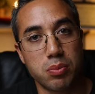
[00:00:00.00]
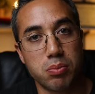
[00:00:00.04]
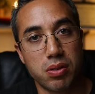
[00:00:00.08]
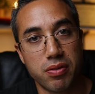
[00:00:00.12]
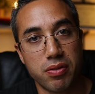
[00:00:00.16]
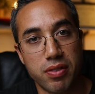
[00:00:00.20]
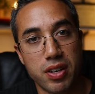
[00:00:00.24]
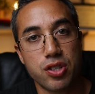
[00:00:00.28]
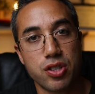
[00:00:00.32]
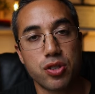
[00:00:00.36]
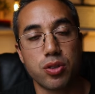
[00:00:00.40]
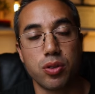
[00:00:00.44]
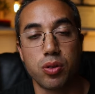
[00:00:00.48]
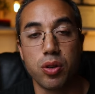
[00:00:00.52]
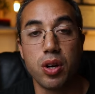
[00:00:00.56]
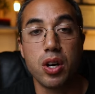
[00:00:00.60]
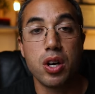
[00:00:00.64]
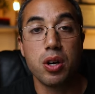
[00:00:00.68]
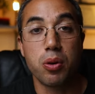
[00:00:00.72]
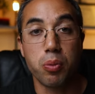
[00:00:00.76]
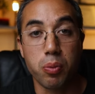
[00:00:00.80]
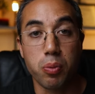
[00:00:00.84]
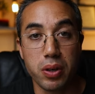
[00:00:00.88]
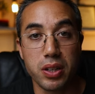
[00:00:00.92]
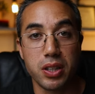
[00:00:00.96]
professional
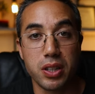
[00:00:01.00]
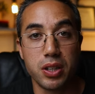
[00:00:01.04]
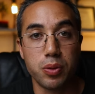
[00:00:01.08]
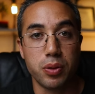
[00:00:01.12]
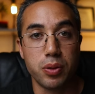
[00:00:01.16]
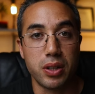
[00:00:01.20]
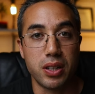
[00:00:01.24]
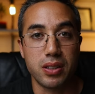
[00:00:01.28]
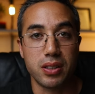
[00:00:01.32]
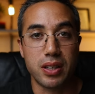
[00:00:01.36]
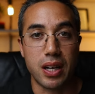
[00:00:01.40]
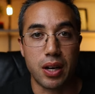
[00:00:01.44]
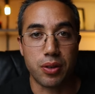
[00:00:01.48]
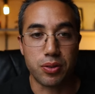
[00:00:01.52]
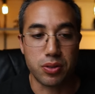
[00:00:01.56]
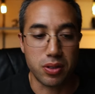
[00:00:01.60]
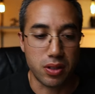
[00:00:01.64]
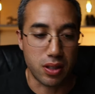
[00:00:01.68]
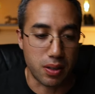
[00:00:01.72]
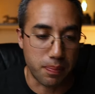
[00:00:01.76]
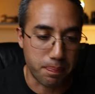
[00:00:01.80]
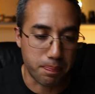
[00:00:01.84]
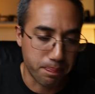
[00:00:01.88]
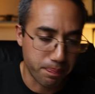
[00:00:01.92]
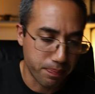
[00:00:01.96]
when you encounter
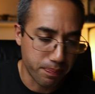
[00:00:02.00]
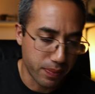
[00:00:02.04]
them?